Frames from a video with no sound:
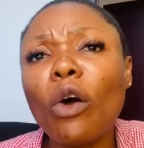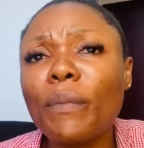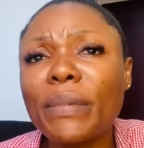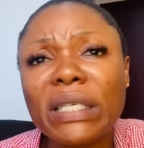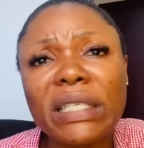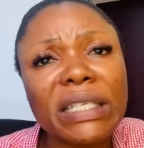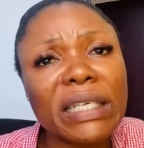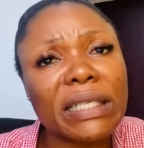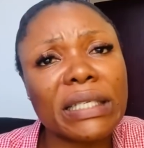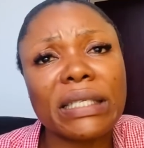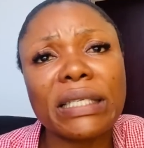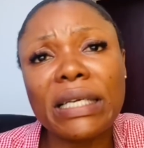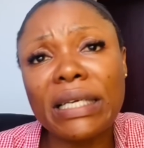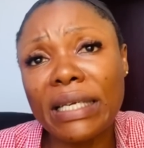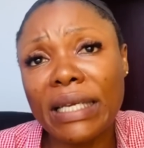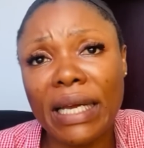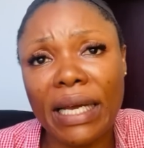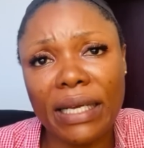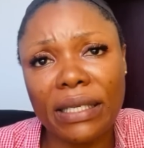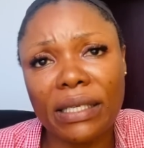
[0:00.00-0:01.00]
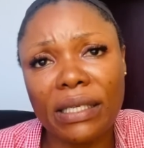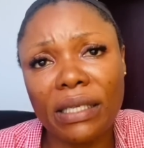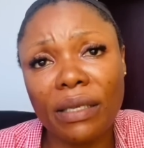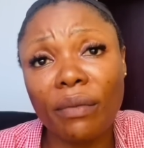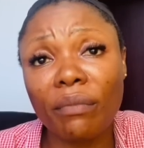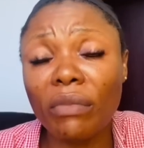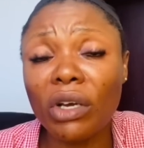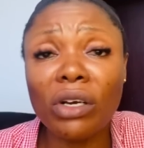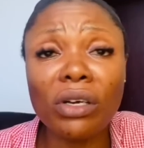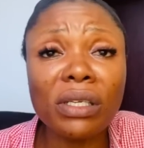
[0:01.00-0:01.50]
be 16 years.
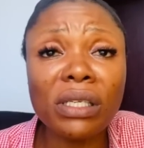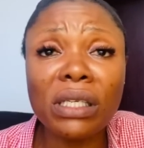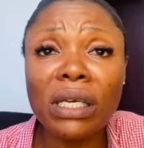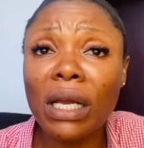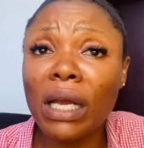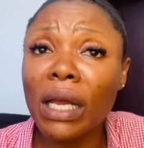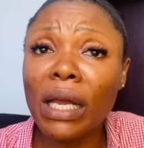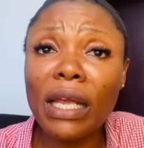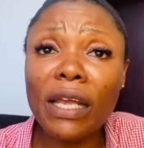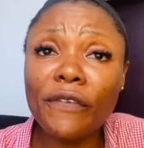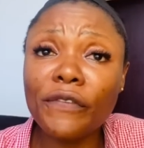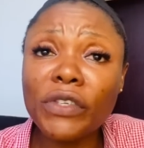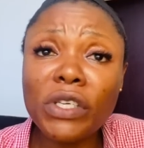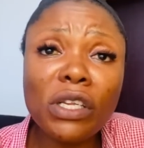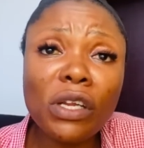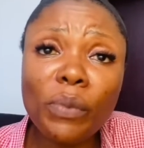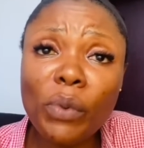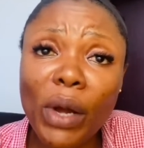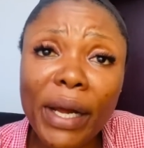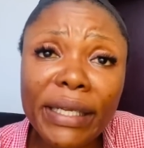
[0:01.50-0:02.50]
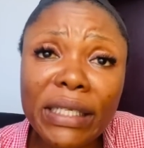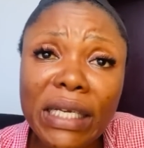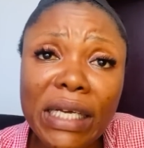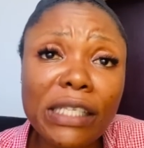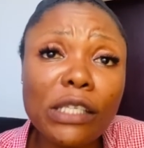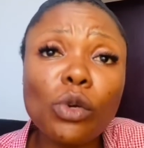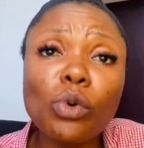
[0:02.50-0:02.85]
Because if Tinubu enters,